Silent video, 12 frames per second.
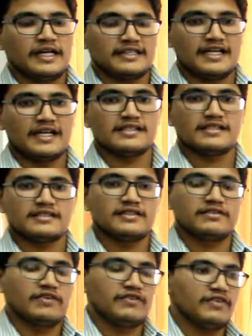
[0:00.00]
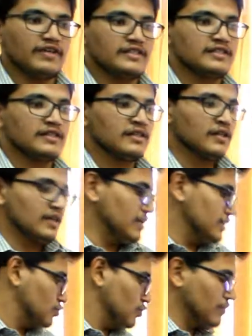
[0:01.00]
challenges that we faced.
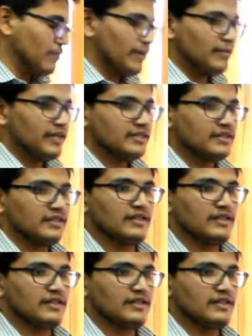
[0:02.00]
So the vibration